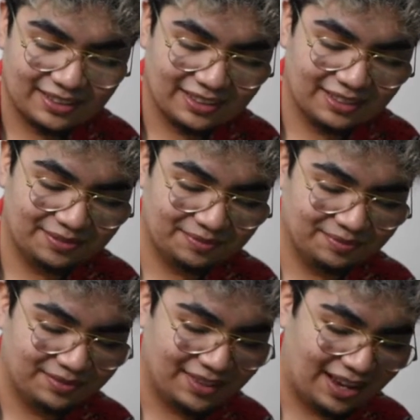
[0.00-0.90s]

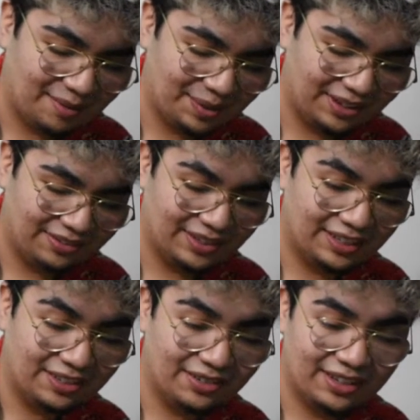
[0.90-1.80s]
not
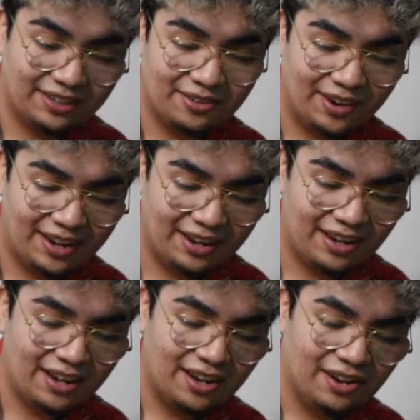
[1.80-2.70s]
benefiting you in any way,
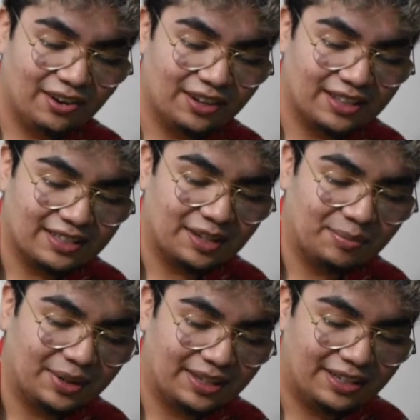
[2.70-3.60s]
or that's
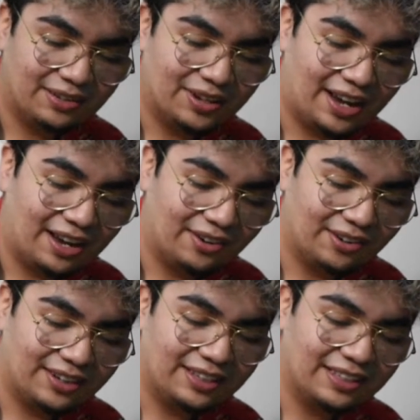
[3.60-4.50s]
like bringing you down
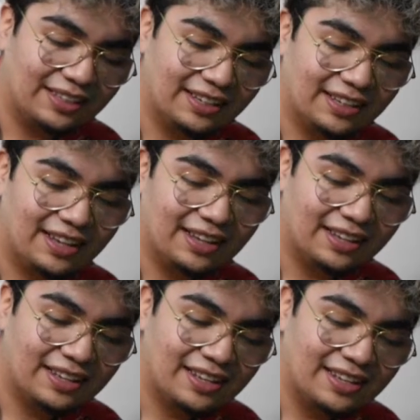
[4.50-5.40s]
or anything like that,
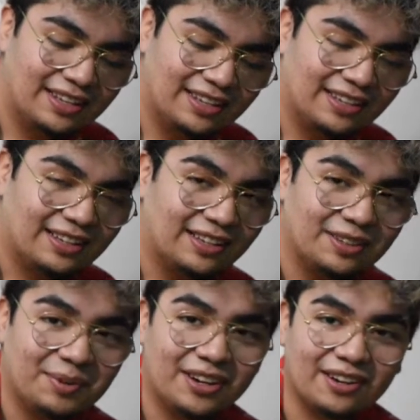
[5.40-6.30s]
cut
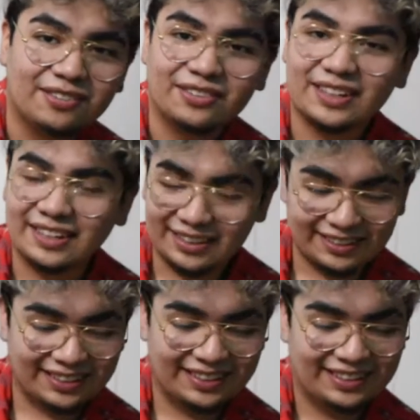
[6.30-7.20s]
them off. Like
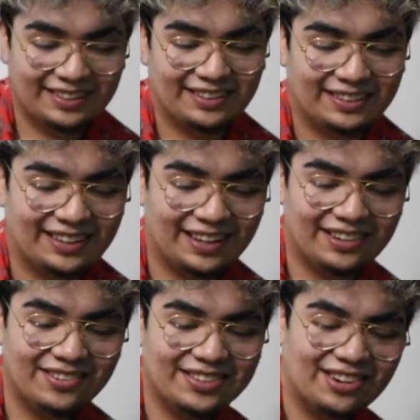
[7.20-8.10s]
I
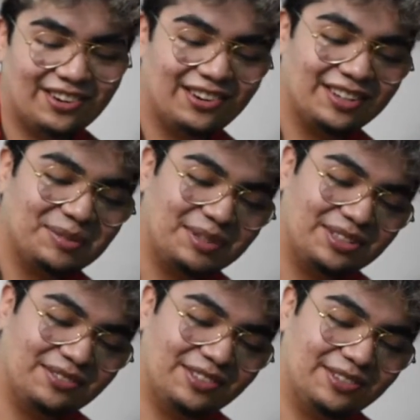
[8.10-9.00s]
know it's hard,
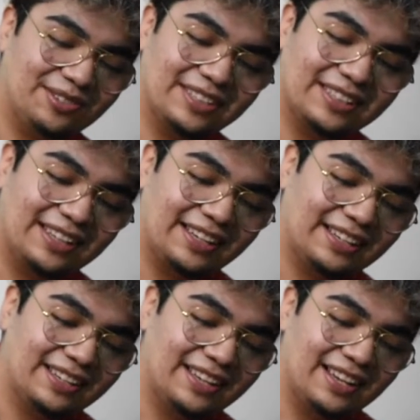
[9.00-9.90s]
especially if you're a really
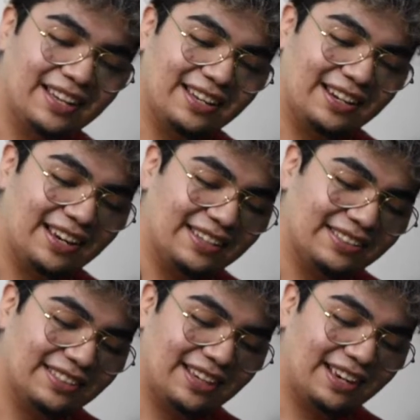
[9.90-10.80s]
like
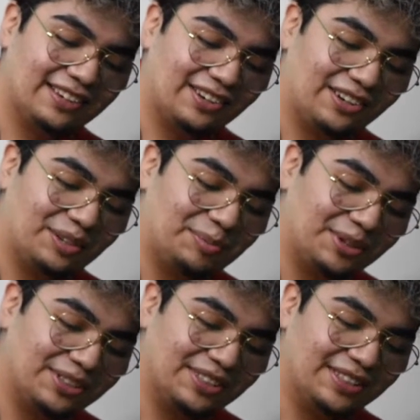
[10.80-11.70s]
nice, kind-hearted
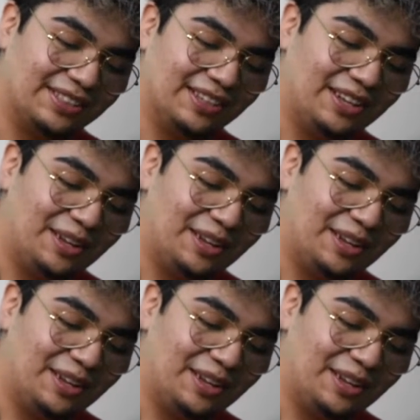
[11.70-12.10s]
person,